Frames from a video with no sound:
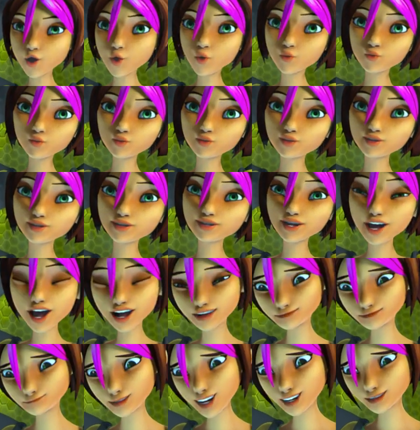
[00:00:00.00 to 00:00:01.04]
No,
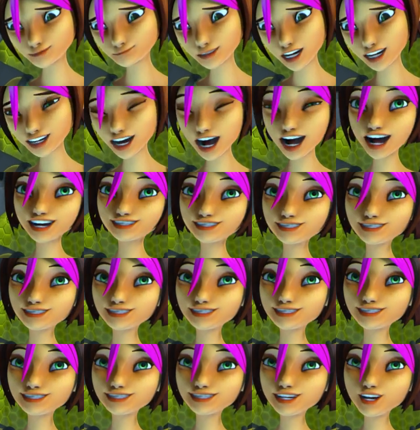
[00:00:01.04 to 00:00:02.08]
that must be it!
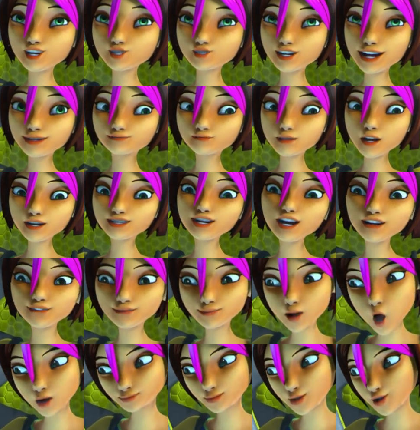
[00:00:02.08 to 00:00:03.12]
The gel must have
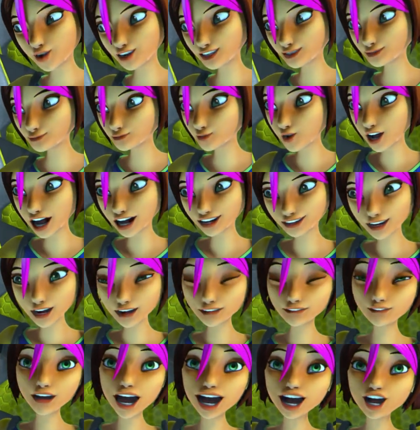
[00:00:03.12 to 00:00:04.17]
properties that protect
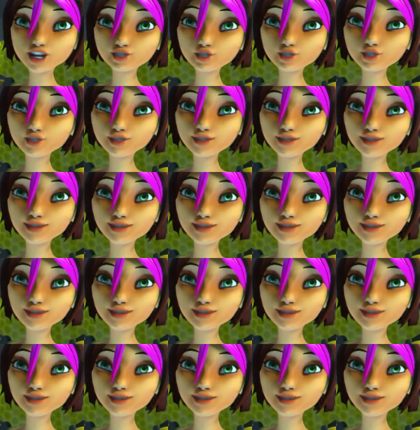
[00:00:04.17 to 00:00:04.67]
the fish.